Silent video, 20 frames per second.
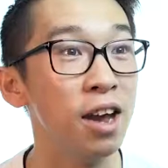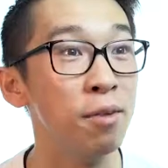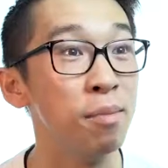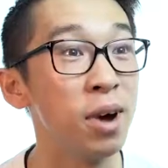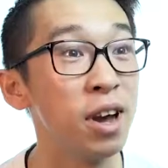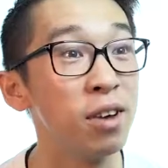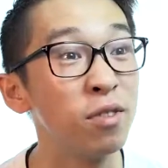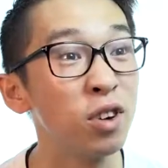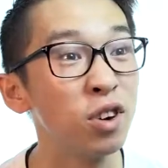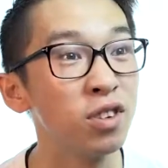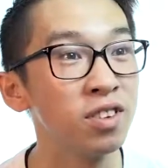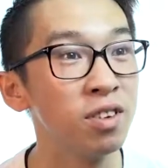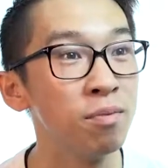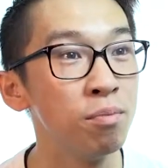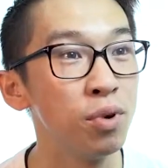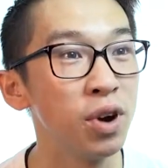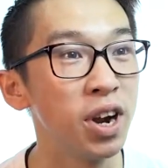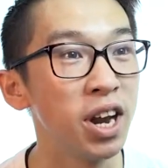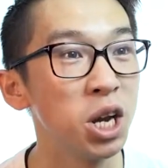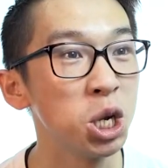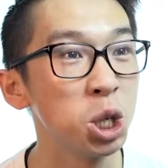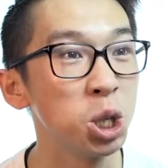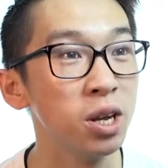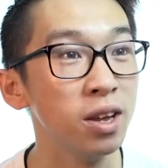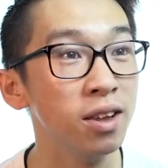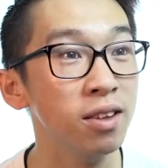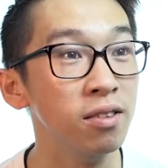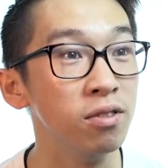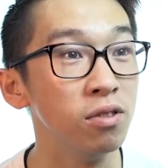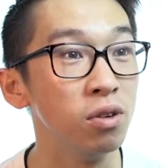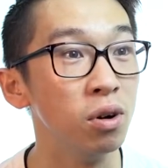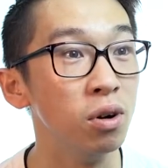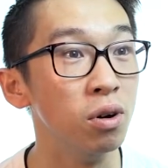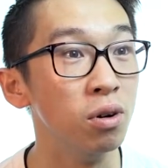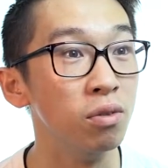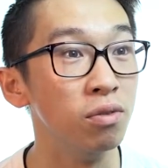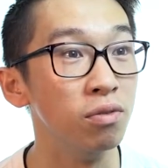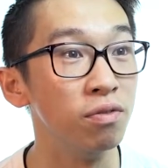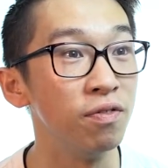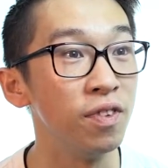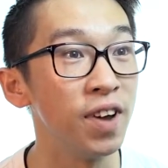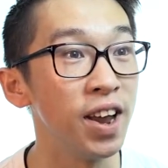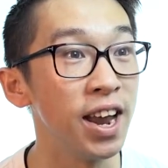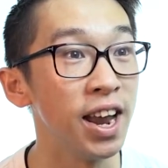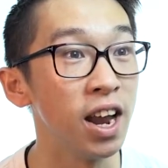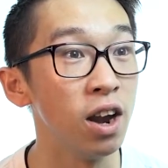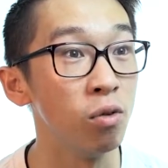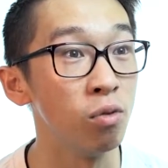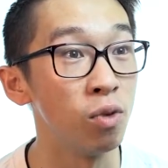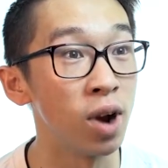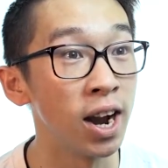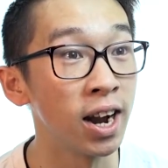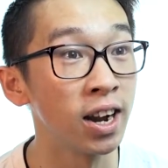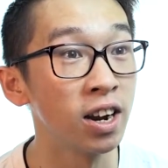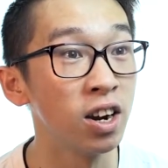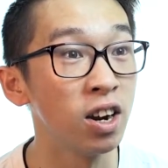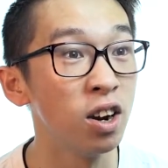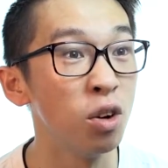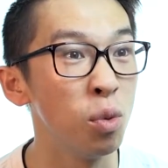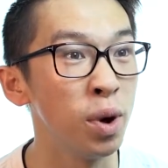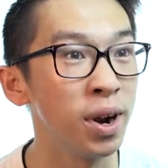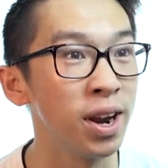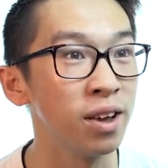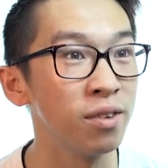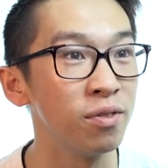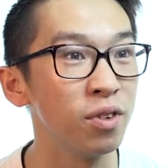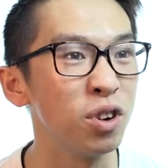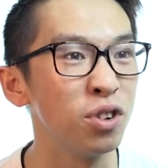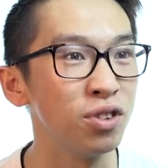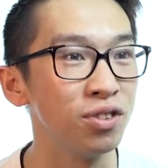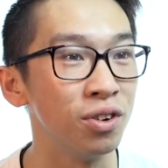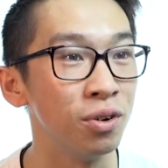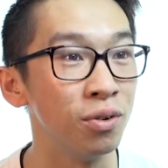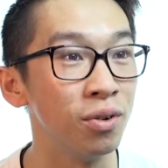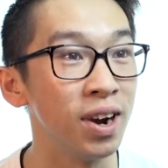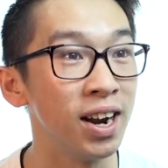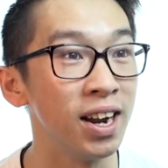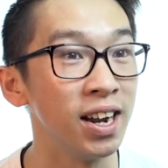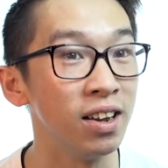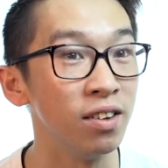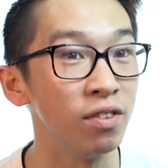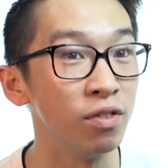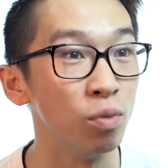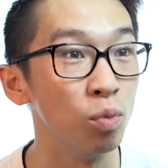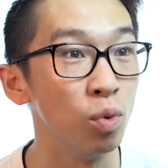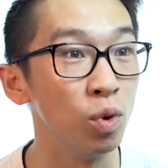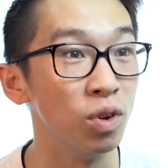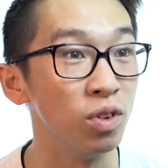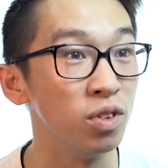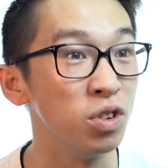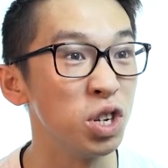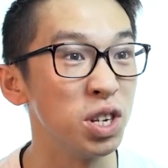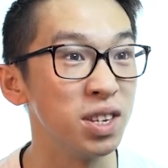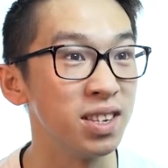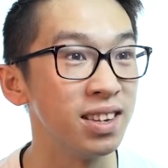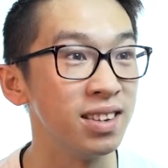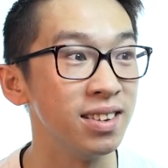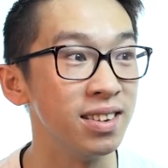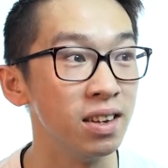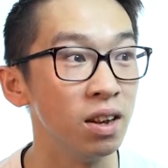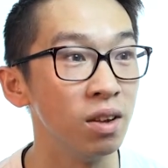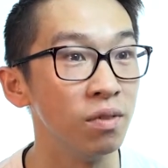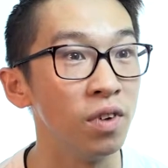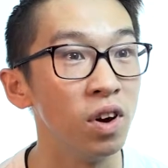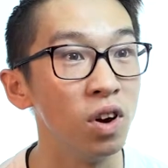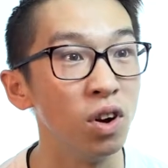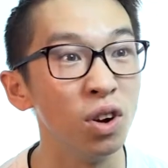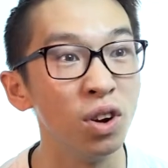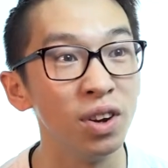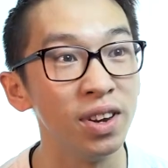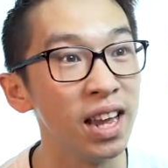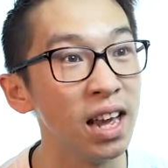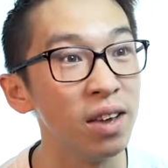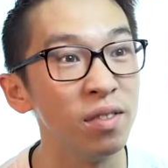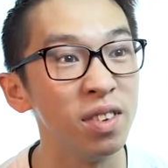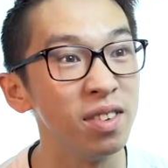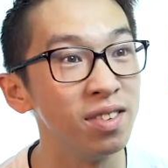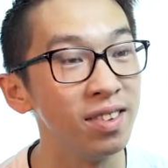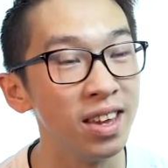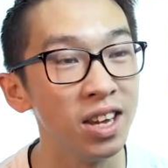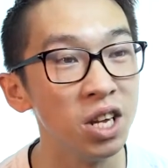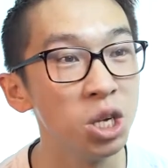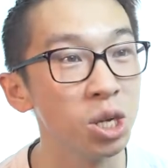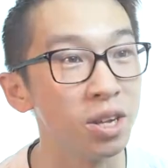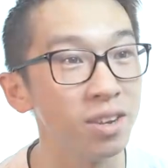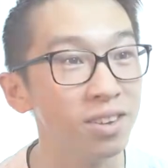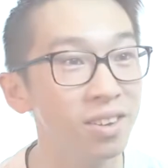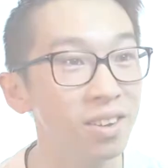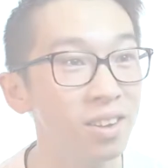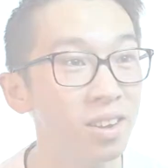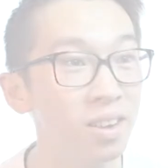My first impressions of Raqqa when I first arrived was just a scene of utter devastation.